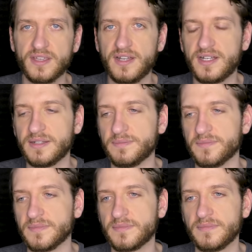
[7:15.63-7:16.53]

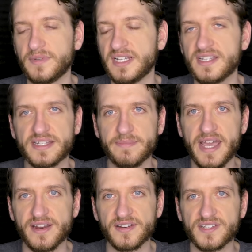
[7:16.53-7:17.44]
um, but it doesn't
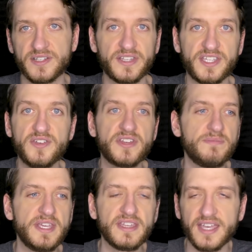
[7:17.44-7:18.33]
matter. So, like, you
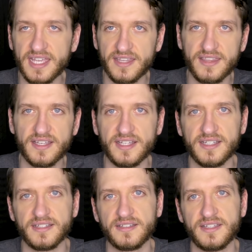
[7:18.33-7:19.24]
could be like
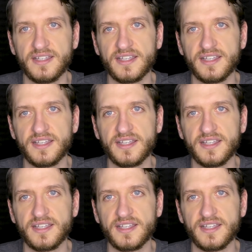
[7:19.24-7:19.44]
the